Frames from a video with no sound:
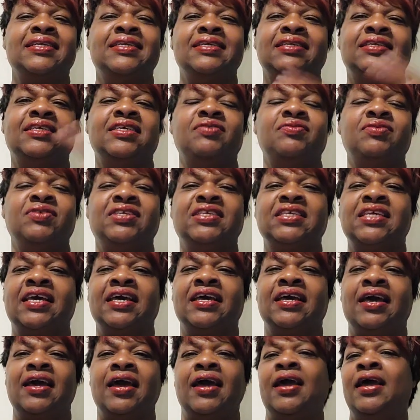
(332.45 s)
didn't even
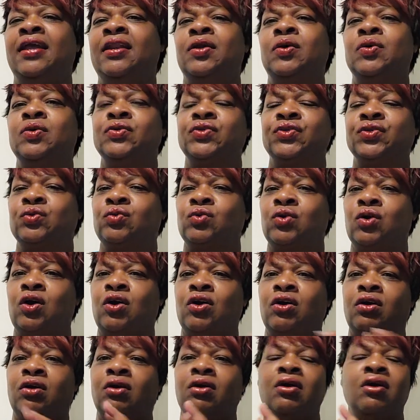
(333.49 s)
say hello to
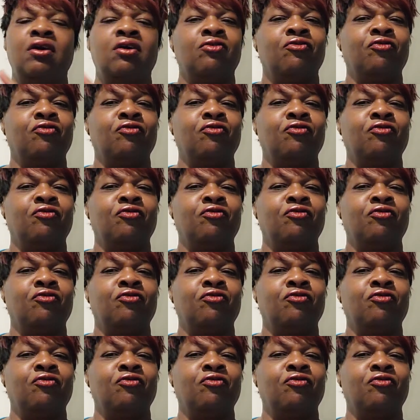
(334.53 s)
her